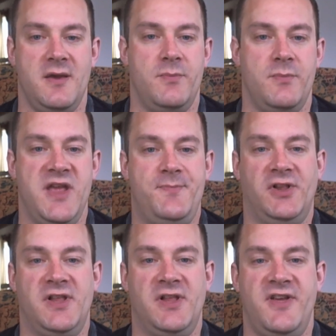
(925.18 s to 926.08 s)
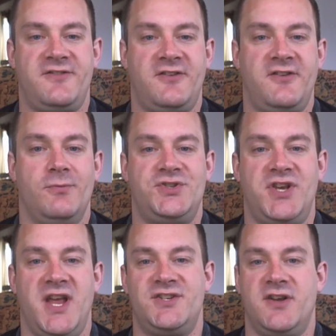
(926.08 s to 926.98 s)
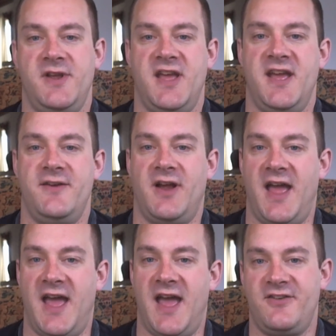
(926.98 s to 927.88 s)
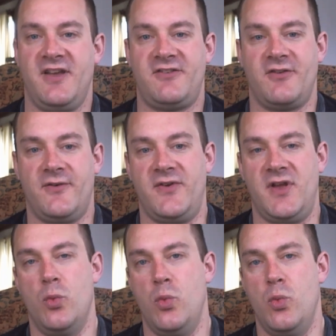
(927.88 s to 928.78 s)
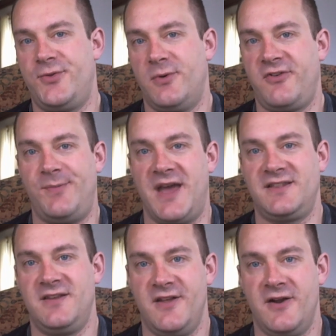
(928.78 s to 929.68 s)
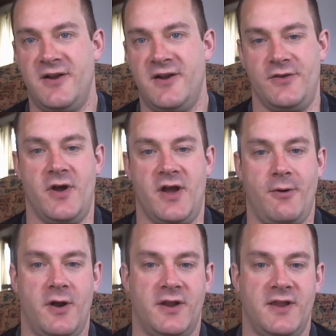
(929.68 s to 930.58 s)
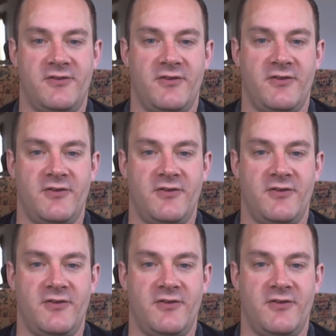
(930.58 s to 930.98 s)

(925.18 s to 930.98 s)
People and businesses would change their behavior as they saw fit with respect to their value hierarchies.